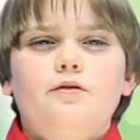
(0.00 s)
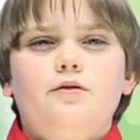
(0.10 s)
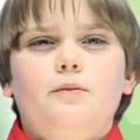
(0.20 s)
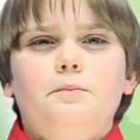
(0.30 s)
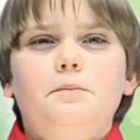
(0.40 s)

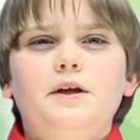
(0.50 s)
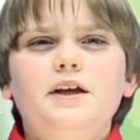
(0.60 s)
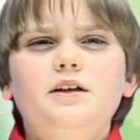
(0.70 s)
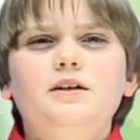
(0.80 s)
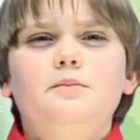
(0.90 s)
The
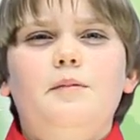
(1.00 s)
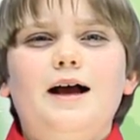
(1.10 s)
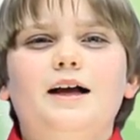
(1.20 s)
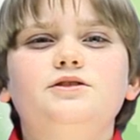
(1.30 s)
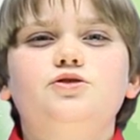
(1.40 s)
big
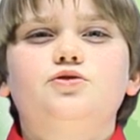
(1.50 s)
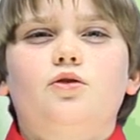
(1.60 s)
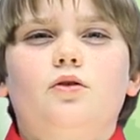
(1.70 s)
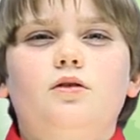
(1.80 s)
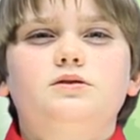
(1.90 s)
bad
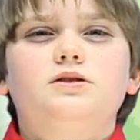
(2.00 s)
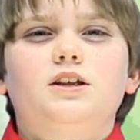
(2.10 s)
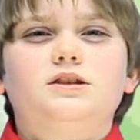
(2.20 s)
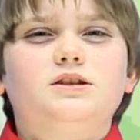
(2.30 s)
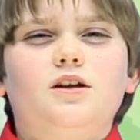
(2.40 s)
troll
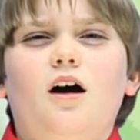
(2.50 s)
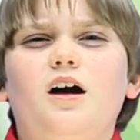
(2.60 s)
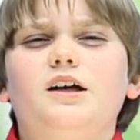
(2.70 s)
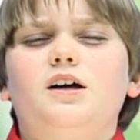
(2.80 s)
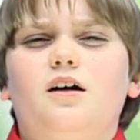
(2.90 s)
does
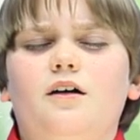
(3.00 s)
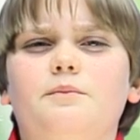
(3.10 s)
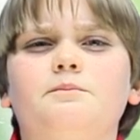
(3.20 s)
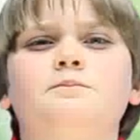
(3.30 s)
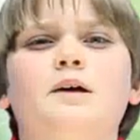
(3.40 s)
not
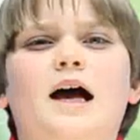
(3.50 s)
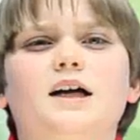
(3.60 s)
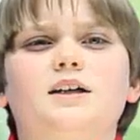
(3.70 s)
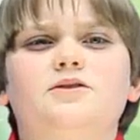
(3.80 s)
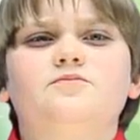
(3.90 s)
come back.